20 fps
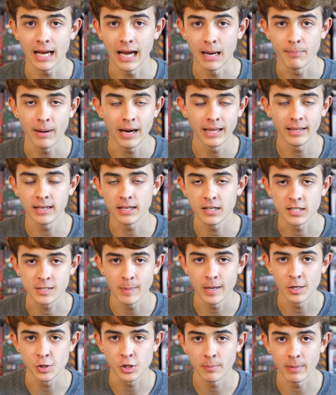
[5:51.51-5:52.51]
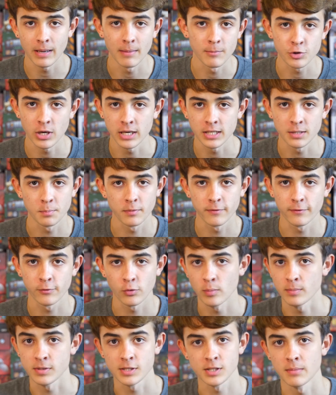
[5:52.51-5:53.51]
I'm piloting a spaceship and I'm trying to
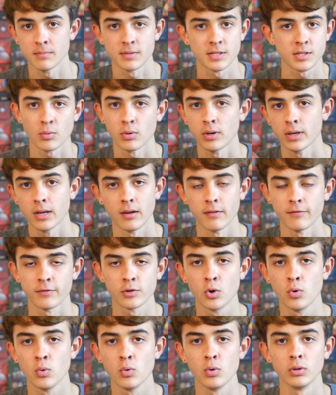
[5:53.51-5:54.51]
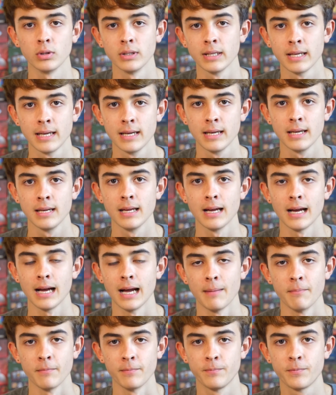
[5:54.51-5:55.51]
perform some sort of cool
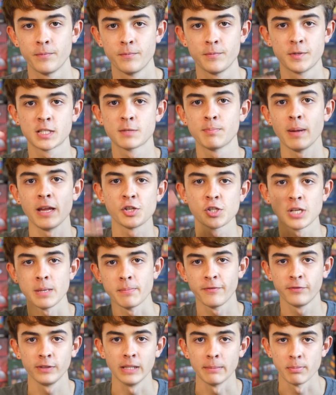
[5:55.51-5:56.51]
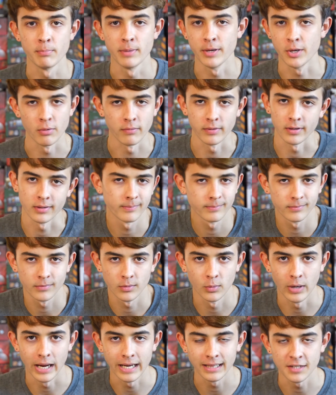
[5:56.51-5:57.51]
um, spaceship flip maneuver,
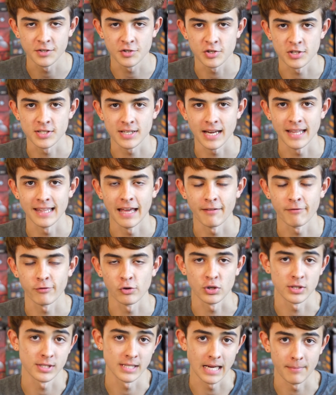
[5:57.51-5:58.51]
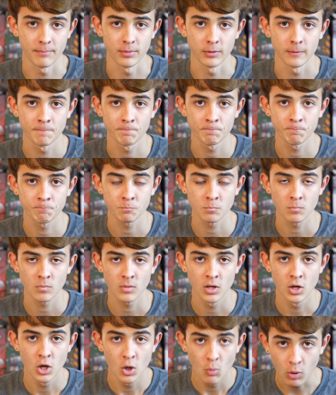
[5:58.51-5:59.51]
right? Let's just say that for example.
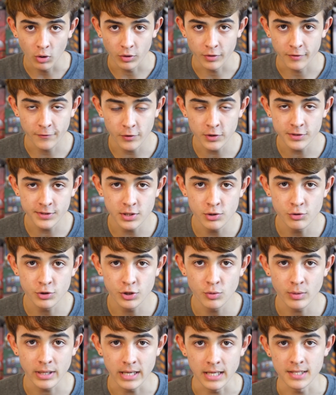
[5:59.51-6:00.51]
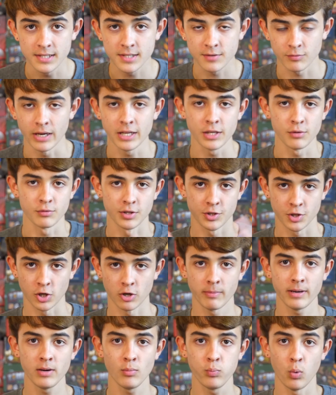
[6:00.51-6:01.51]
Well, the first thing you do is, right, you
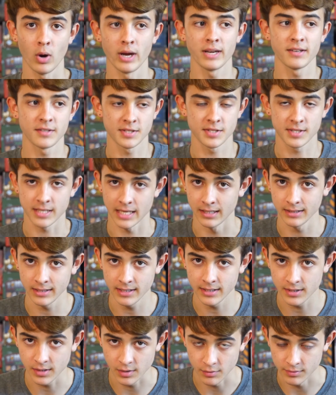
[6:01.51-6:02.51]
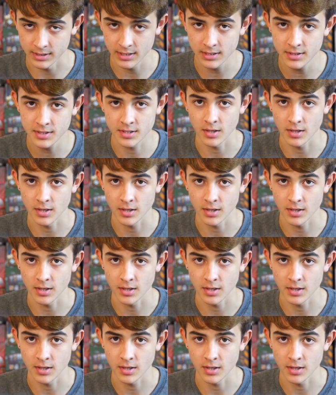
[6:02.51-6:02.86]
determine what skill it uses.